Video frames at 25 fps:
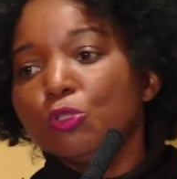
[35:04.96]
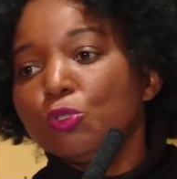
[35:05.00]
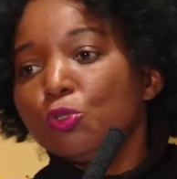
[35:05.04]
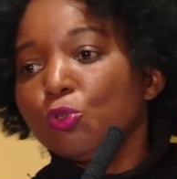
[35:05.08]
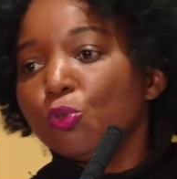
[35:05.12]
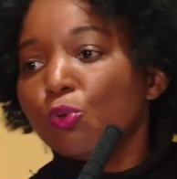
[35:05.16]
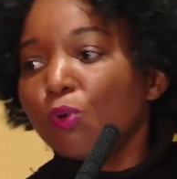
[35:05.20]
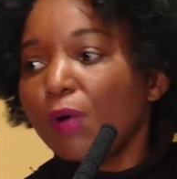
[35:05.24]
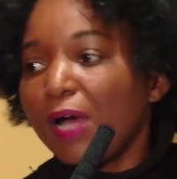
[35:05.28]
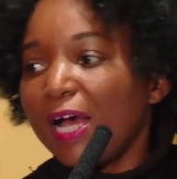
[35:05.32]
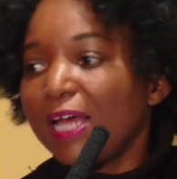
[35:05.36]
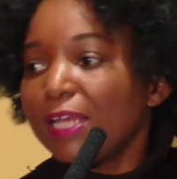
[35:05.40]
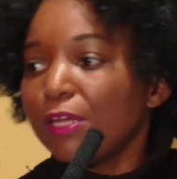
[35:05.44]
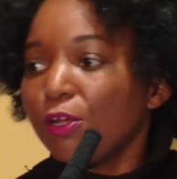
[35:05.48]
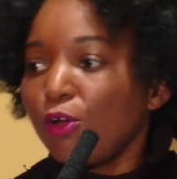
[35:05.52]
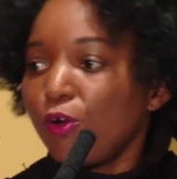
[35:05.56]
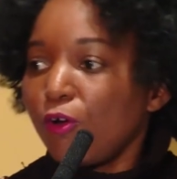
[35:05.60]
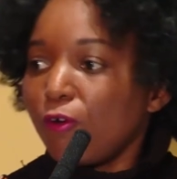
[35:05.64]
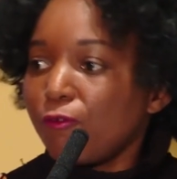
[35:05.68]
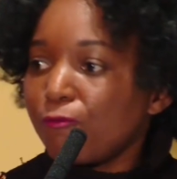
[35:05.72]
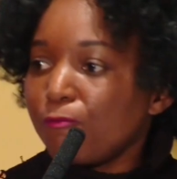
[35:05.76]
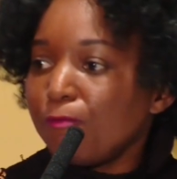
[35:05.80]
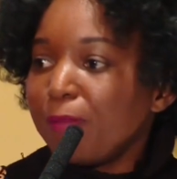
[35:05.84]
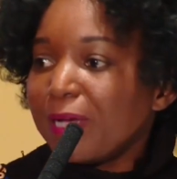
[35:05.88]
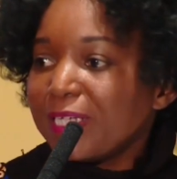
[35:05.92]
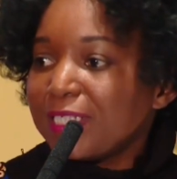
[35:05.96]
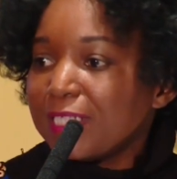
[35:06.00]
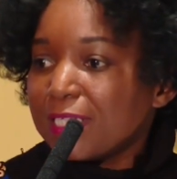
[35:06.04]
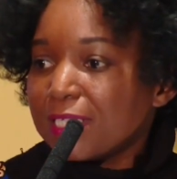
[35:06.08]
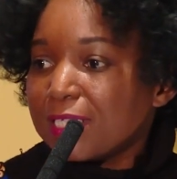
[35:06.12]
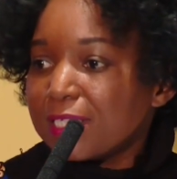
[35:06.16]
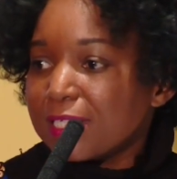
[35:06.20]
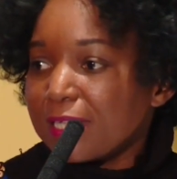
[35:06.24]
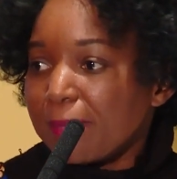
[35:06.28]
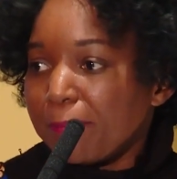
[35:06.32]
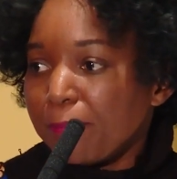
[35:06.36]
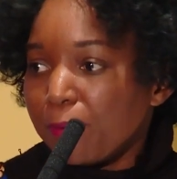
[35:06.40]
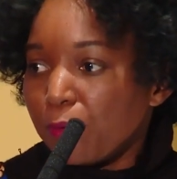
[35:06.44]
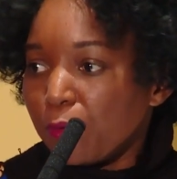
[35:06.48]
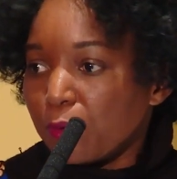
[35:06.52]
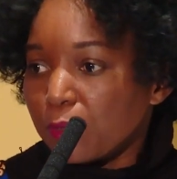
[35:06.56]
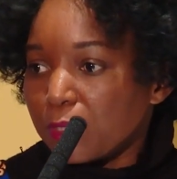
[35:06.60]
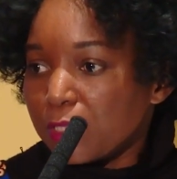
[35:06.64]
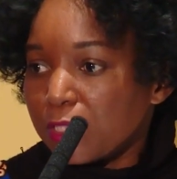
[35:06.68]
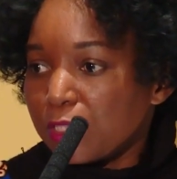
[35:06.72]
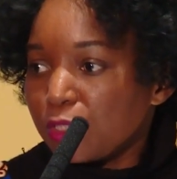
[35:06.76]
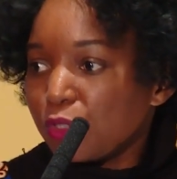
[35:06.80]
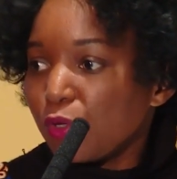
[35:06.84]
do an off-budget support.